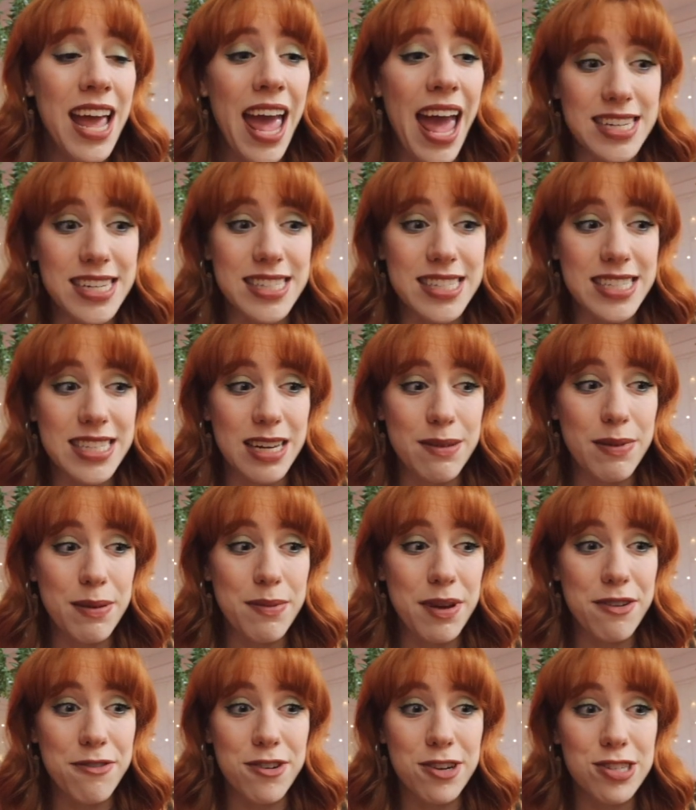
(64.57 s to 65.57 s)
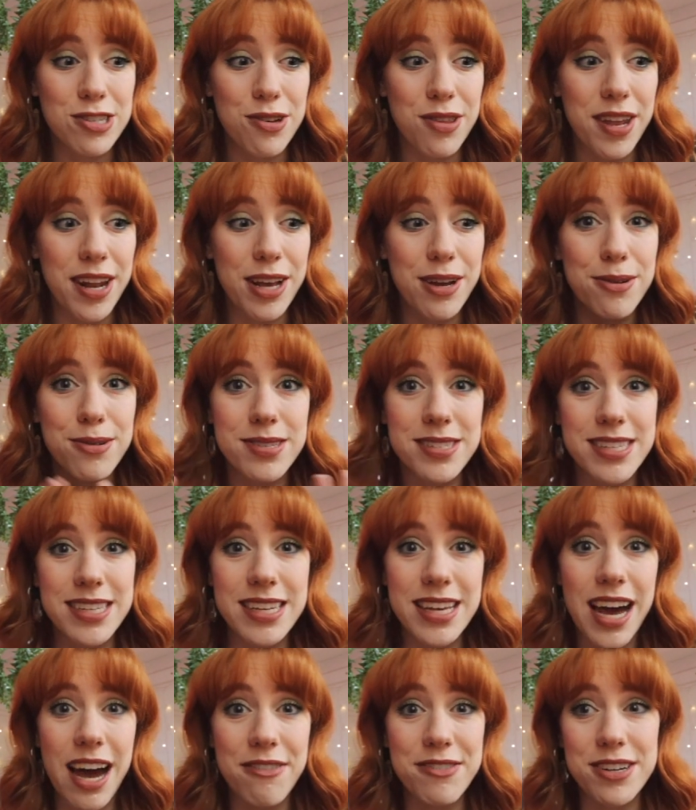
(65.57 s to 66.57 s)
It's gonna be my first show that I go
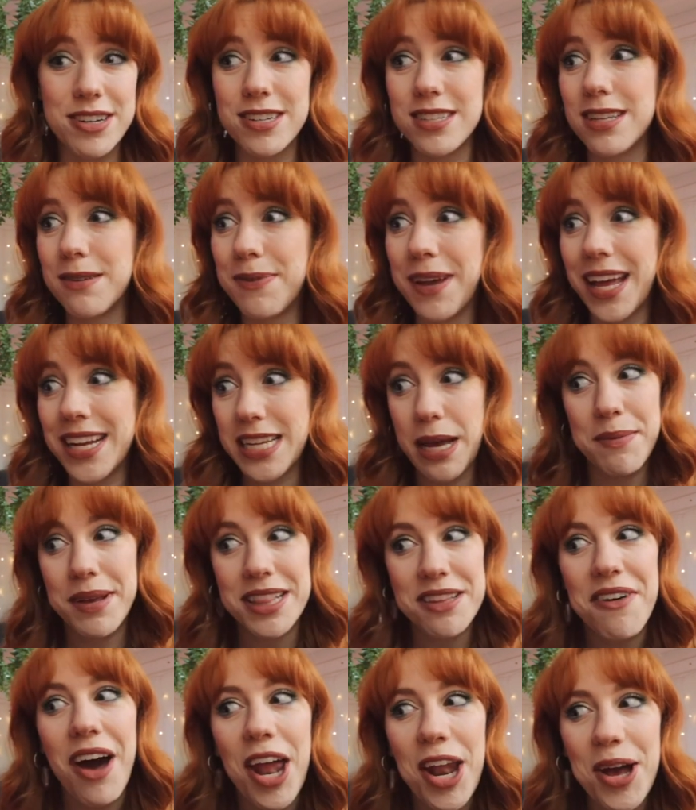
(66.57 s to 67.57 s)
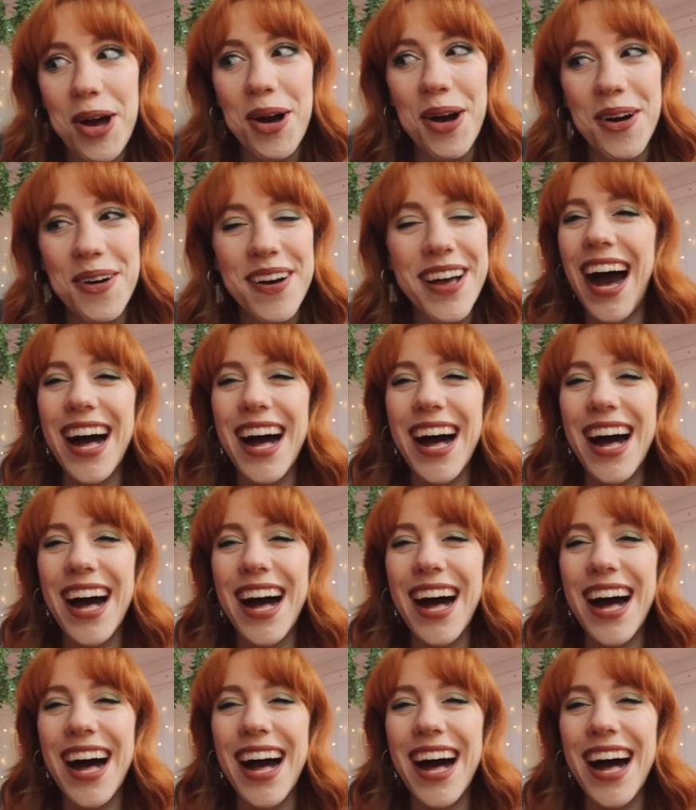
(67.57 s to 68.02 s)
see after the pandemic Lovato.